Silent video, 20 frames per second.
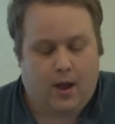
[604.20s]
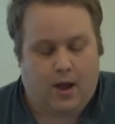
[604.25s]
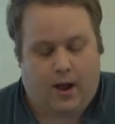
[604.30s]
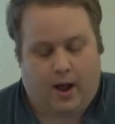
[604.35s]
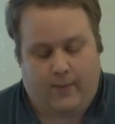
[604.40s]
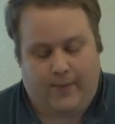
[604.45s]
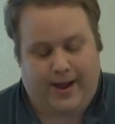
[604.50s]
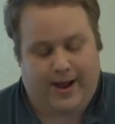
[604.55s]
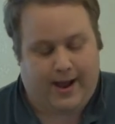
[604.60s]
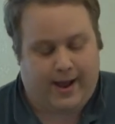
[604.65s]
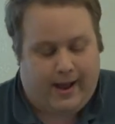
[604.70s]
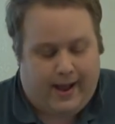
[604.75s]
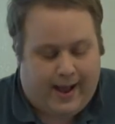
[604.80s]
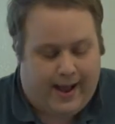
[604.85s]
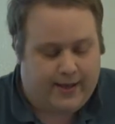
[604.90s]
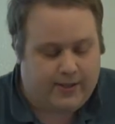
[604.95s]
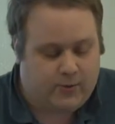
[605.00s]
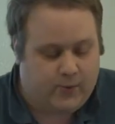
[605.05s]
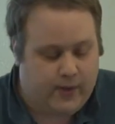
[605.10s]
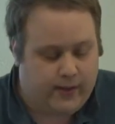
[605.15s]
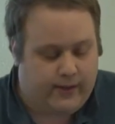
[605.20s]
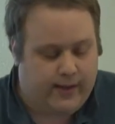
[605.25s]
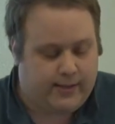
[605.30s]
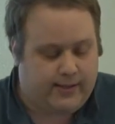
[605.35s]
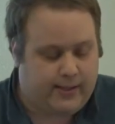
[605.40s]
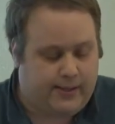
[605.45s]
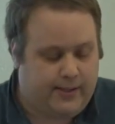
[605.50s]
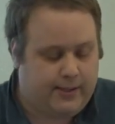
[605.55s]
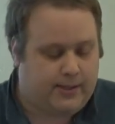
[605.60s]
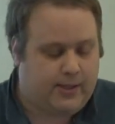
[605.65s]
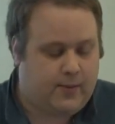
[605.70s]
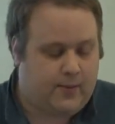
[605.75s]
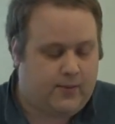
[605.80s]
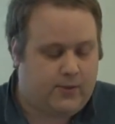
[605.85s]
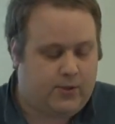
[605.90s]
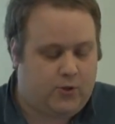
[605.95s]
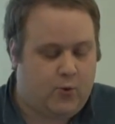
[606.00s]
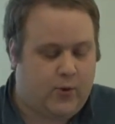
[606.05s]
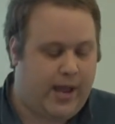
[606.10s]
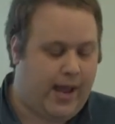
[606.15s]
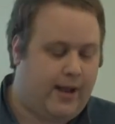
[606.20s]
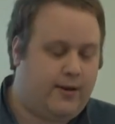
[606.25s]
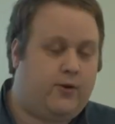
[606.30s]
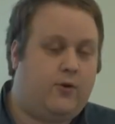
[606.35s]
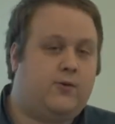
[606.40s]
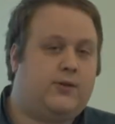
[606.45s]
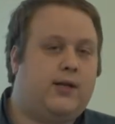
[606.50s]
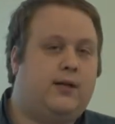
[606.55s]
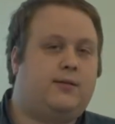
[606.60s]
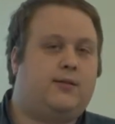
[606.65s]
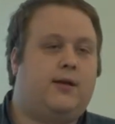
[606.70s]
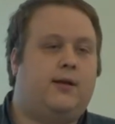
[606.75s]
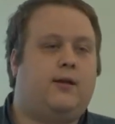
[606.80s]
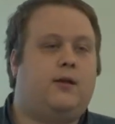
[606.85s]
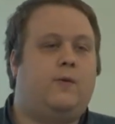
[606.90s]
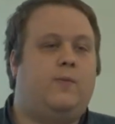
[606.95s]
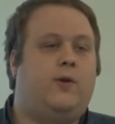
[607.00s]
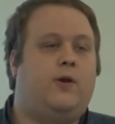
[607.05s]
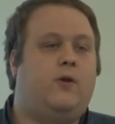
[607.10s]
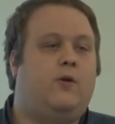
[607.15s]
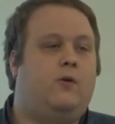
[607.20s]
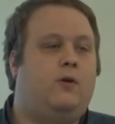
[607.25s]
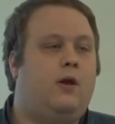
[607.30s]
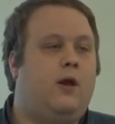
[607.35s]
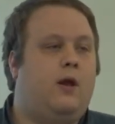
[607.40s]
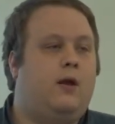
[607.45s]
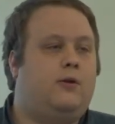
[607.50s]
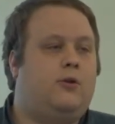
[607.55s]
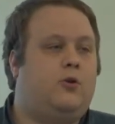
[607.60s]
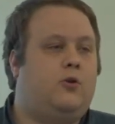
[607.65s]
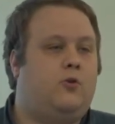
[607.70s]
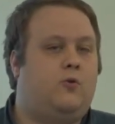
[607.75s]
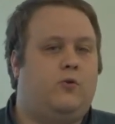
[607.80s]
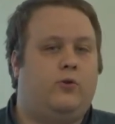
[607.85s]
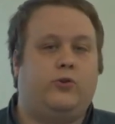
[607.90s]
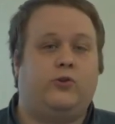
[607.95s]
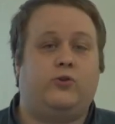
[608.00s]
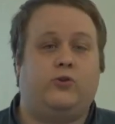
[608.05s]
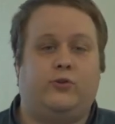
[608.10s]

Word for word: Um, as with Nsight systems, you can use Nsight compute to